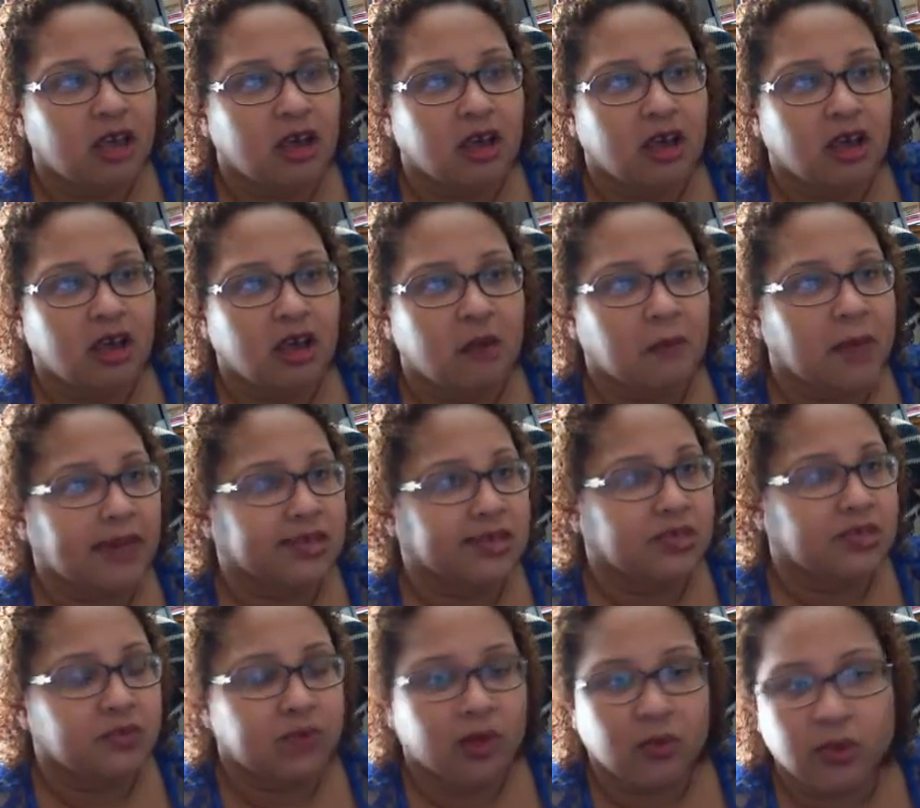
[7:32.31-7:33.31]
Um, I
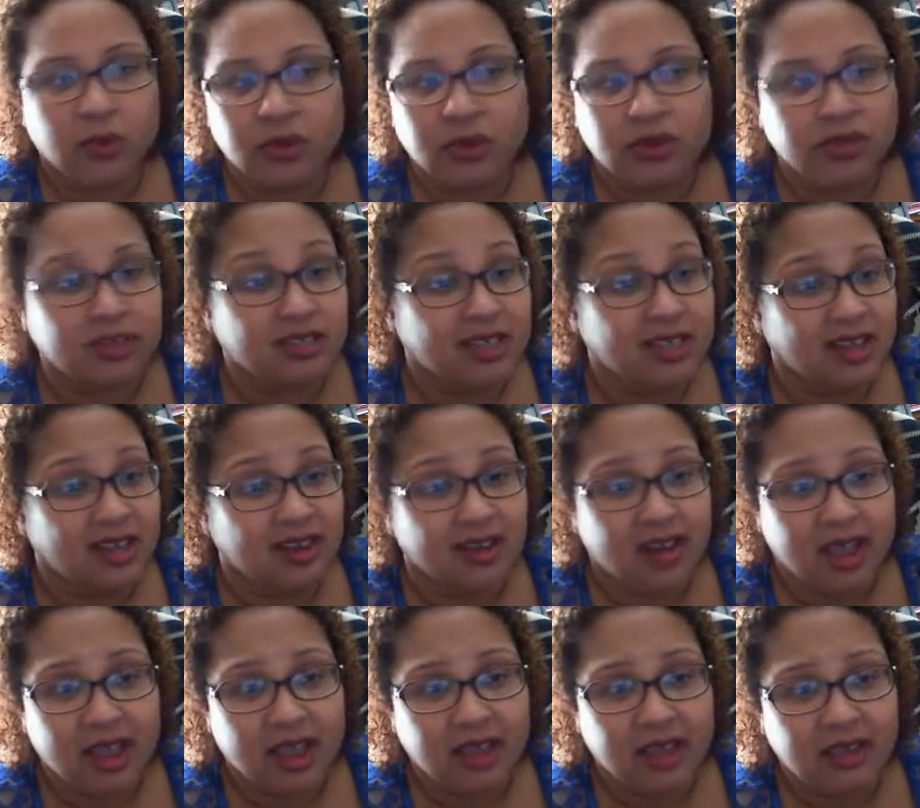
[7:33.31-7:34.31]
do my workings at
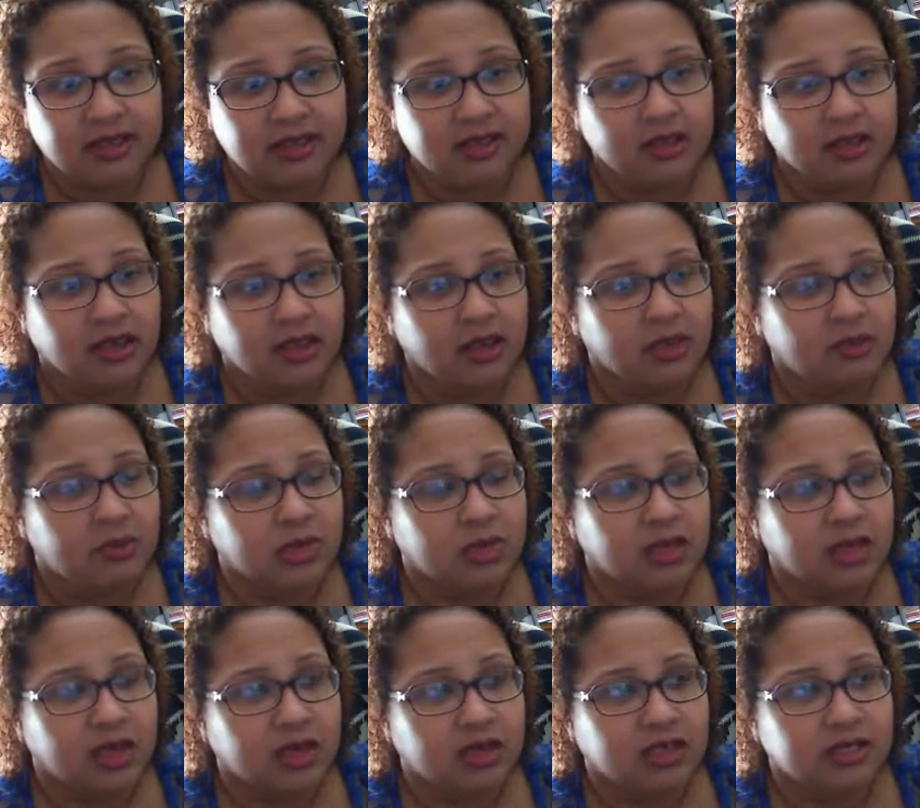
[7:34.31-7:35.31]
night
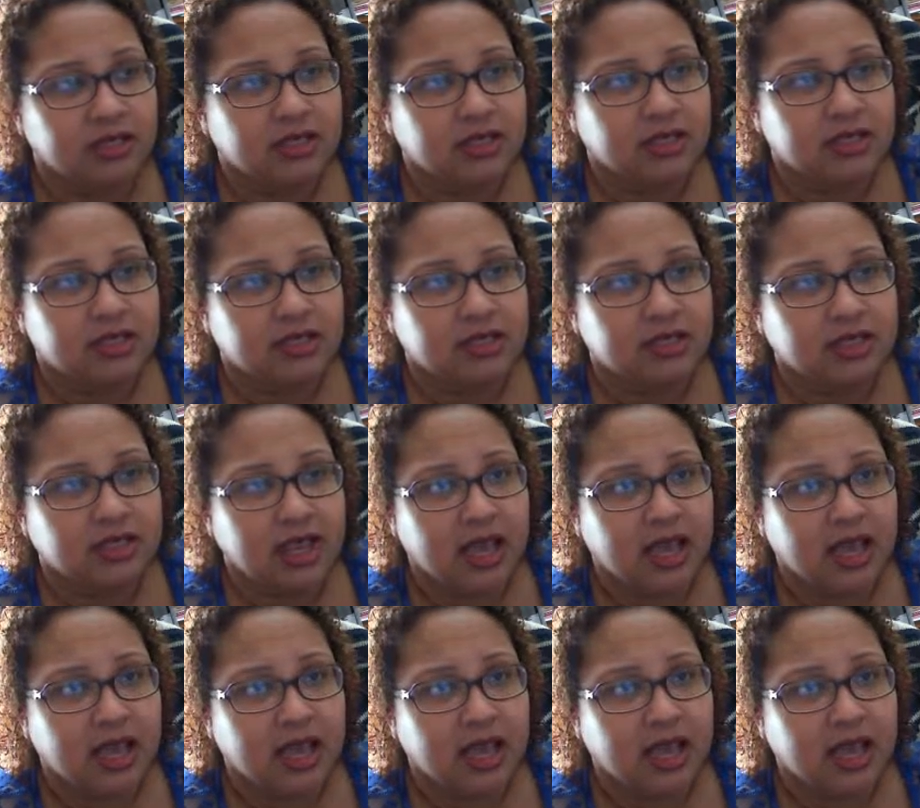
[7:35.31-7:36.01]
because